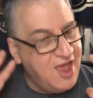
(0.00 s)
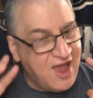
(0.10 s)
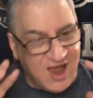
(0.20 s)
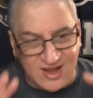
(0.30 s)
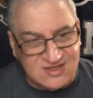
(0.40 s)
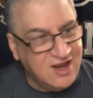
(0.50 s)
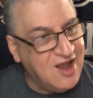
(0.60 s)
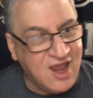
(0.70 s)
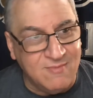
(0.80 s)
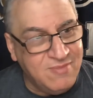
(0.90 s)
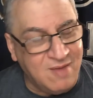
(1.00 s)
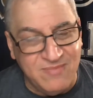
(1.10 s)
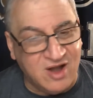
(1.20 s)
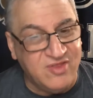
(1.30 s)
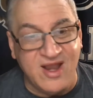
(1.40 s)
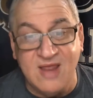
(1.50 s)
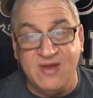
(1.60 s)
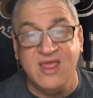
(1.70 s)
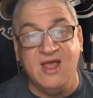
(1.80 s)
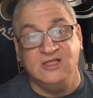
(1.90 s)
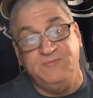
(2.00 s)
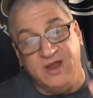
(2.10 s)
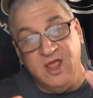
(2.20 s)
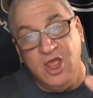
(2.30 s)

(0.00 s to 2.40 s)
I ain't saying I'm better than anybody else, but